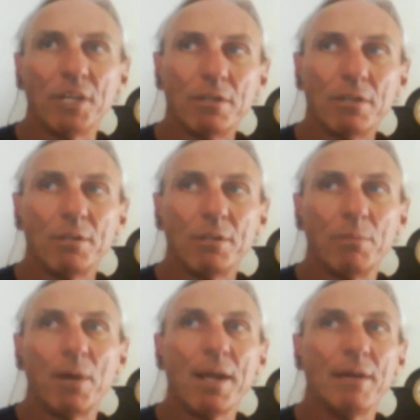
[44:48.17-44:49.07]
The ear
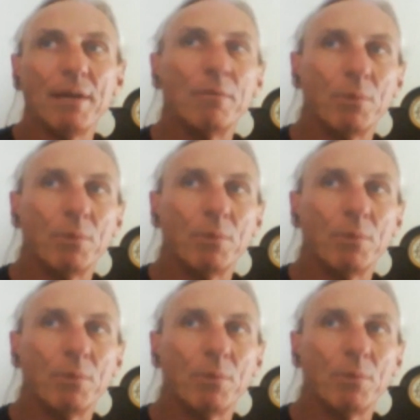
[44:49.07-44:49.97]
and the brain are
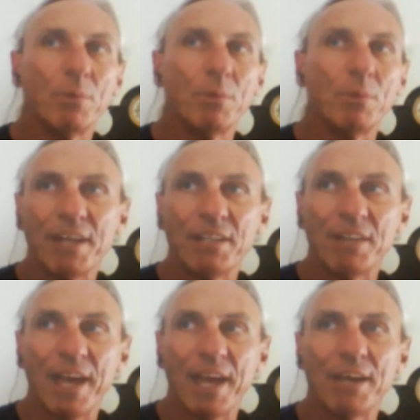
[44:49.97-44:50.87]
really
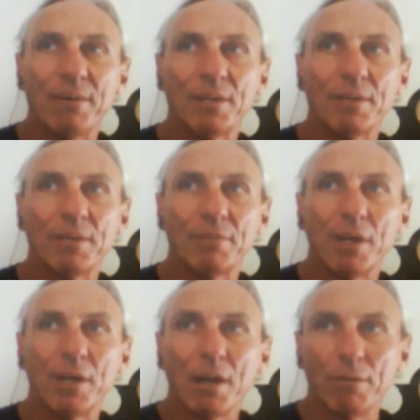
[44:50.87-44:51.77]
refined in that
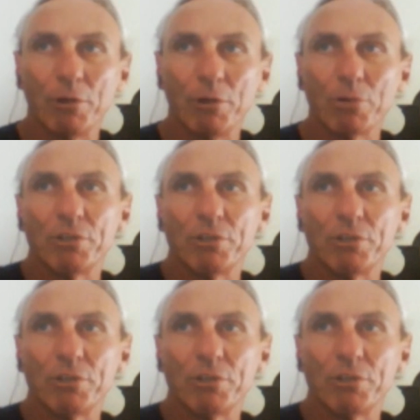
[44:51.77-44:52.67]
area of
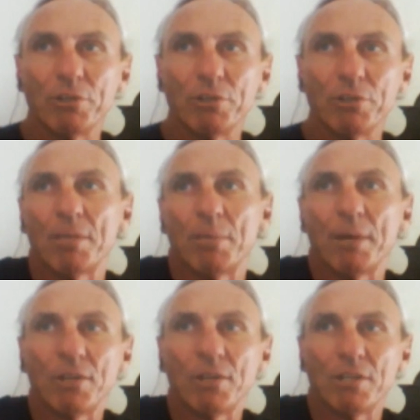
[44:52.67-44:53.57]

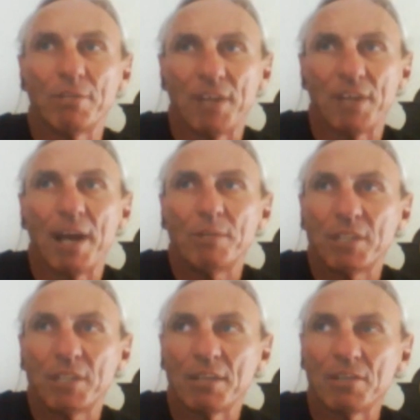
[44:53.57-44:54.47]
localization and
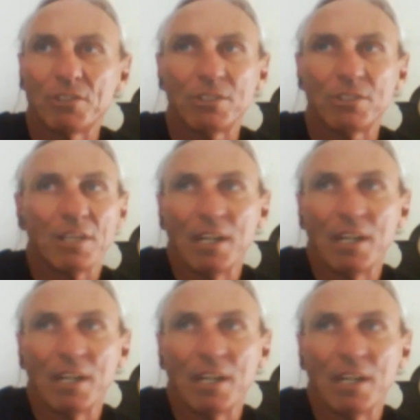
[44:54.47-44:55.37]
separation of time
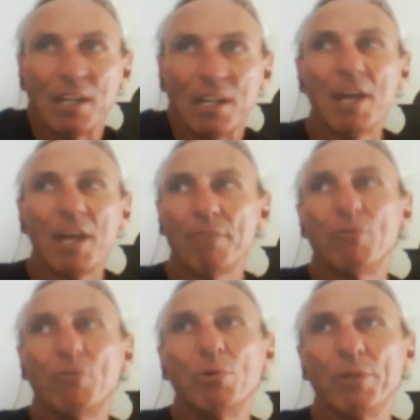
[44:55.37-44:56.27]
signatures,
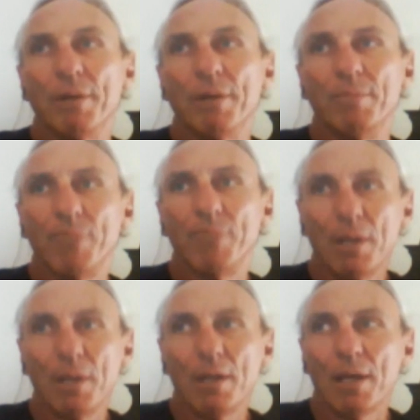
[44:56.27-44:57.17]
you can't
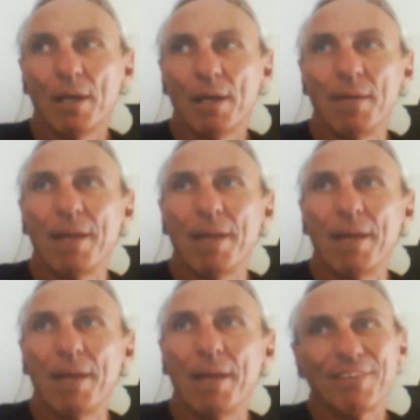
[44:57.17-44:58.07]
fool them.
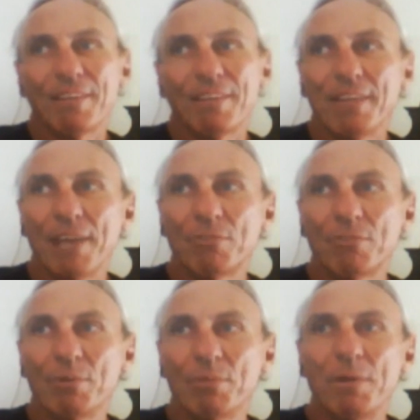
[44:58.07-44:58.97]
And
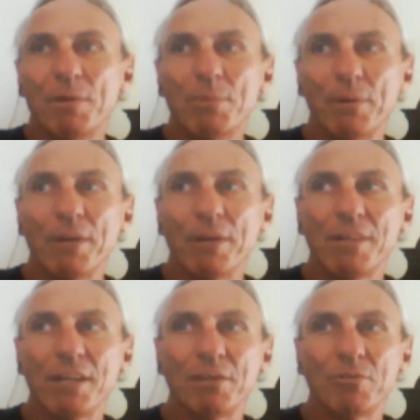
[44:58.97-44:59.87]
that's what
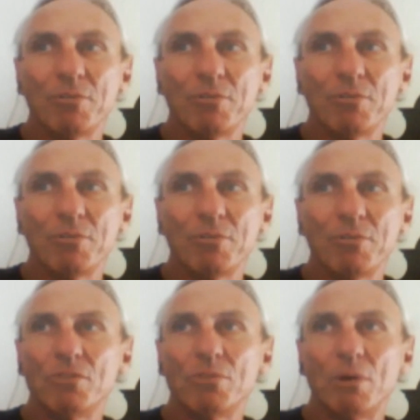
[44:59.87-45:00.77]
people, I think, are
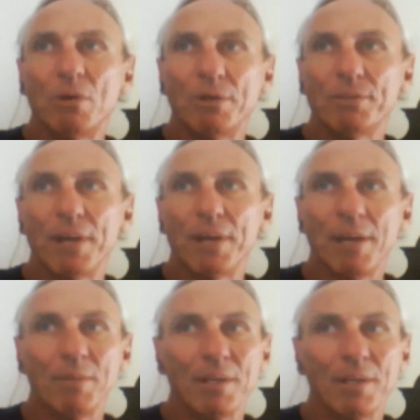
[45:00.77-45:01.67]
trying to do all the